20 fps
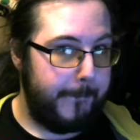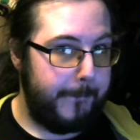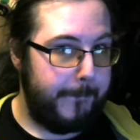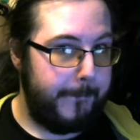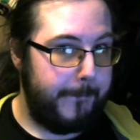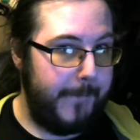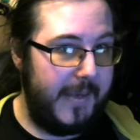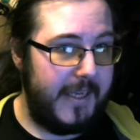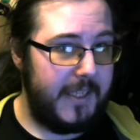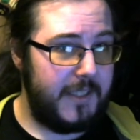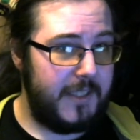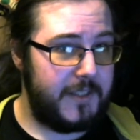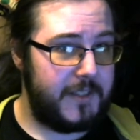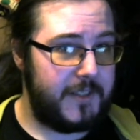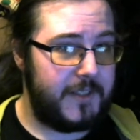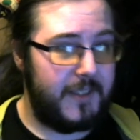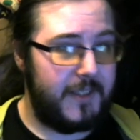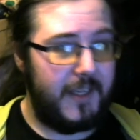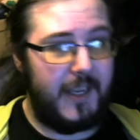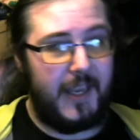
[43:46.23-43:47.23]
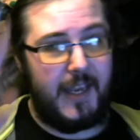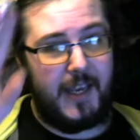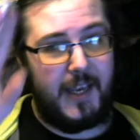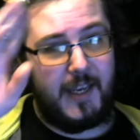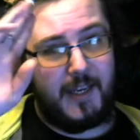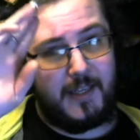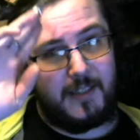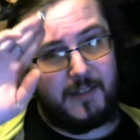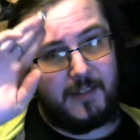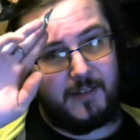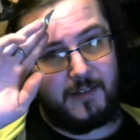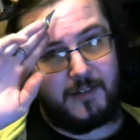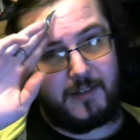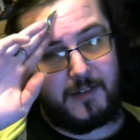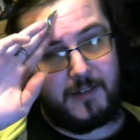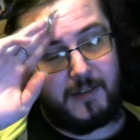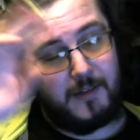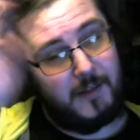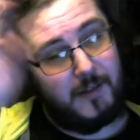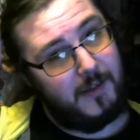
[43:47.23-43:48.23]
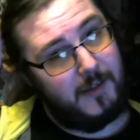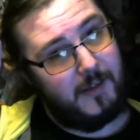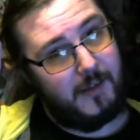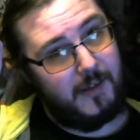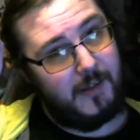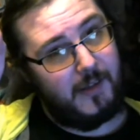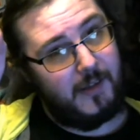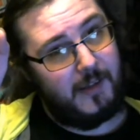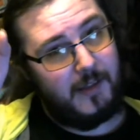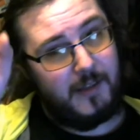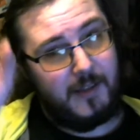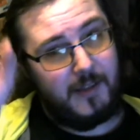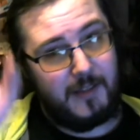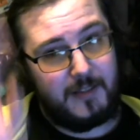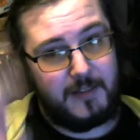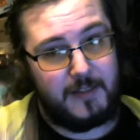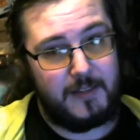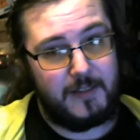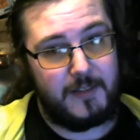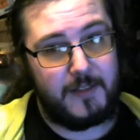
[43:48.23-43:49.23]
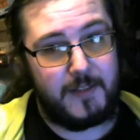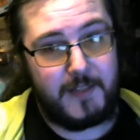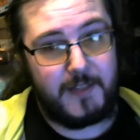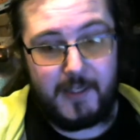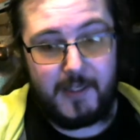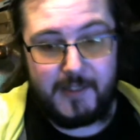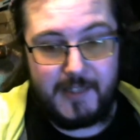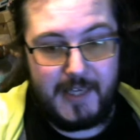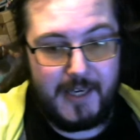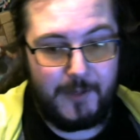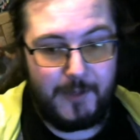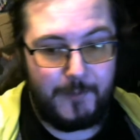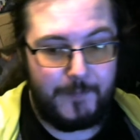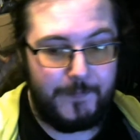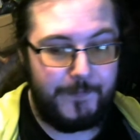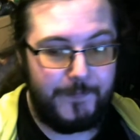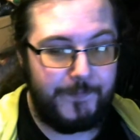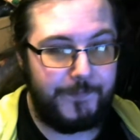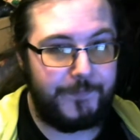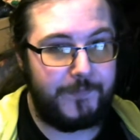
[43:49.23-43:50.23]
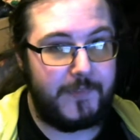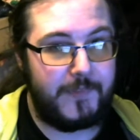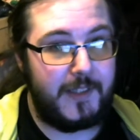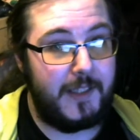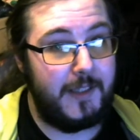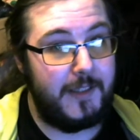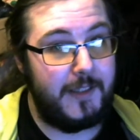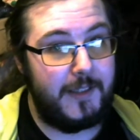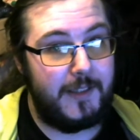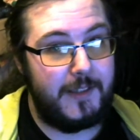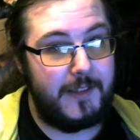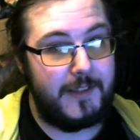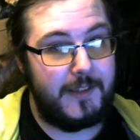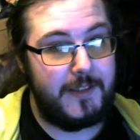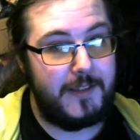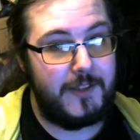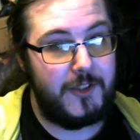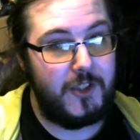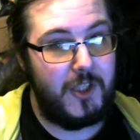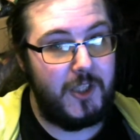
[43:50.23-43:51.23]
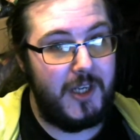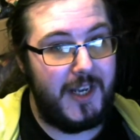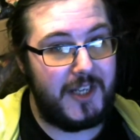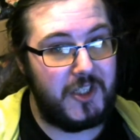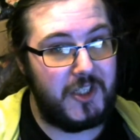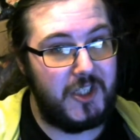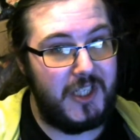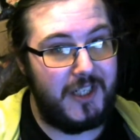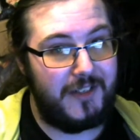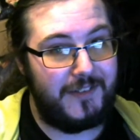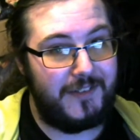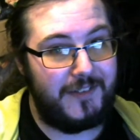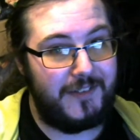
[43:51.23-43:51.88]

peace and signing out. See you next year.